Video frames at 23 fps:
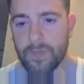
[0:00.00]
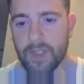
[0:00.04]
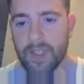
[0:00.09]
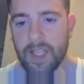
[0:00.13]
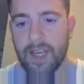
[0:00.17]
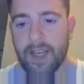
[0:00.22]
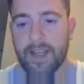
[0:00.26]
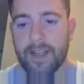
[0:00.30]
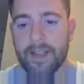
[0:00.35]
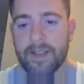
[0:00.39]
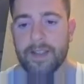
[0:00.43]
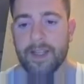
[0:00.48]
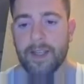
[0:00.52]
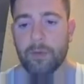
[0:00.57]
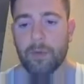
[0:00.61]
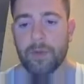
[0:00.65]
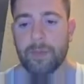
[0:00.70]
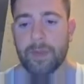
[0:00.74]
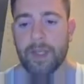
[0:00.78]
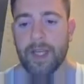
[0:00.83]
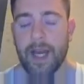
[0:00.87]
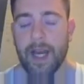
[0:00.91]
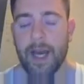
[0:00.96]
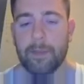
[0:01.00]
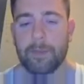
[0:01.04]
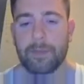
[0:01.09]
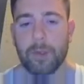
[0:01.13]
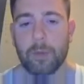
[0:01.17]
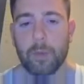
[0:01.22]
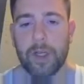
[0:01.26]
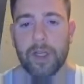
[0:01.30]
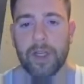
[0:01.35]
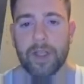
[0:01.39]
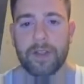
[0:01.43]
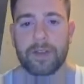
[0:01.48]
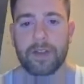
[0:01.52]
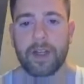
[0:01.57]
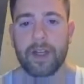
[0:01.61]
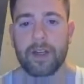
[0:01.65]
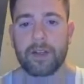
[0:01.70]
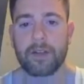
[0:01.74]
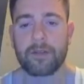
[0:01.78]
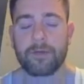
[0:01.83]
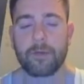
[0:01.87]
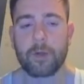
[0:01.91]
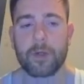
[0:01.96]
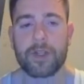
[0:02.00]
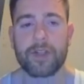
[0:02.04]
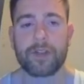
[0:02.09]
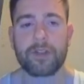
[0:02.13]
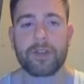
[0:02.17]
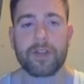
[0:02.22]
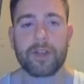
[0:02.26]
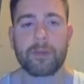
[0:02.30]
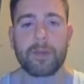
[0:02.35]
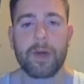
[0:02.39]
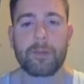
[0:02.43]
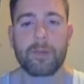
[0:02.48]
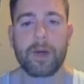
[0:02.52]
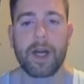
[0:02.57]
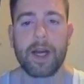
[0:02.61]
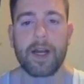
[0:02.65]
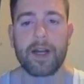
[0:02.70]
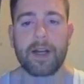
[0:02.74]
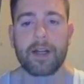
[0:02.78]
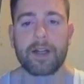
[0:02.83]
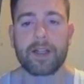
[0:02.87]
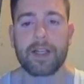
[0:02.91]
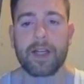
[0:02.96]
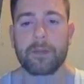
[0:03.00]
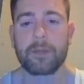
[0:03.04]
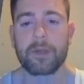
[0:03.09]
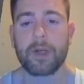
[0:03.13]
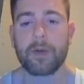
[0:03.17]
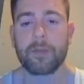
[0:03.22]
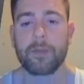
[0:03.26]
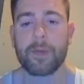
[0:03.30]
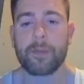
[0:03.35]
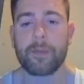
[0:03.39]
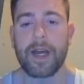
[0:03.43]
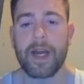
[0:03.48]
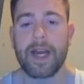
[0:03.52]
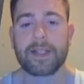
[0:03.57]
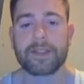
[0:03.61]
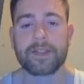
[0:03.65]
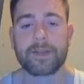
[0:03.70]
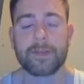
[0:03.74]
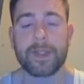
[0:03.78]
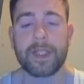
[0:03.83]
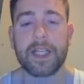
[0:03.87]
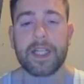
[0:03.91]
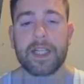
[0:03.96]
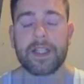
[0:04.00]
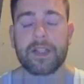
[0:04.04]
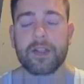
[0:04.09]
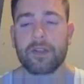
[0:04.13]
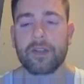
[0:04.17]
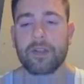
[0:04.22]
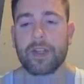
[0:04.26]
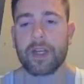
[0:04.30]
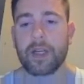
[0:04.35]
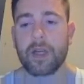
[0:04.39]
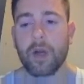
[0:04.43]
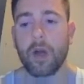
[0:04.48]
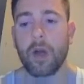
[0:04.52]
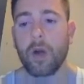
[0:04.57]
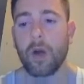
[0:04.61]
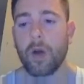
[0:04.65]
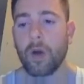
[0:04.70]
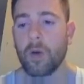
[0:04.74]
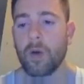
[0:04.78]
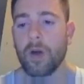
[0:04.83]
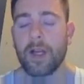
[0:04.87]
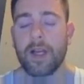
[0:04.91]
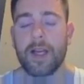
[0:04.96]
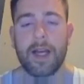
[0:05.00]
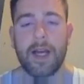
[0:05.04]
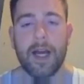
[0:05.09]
and they would be happy with. And unfortunately my buyer kept coming back to me and they're like, oh,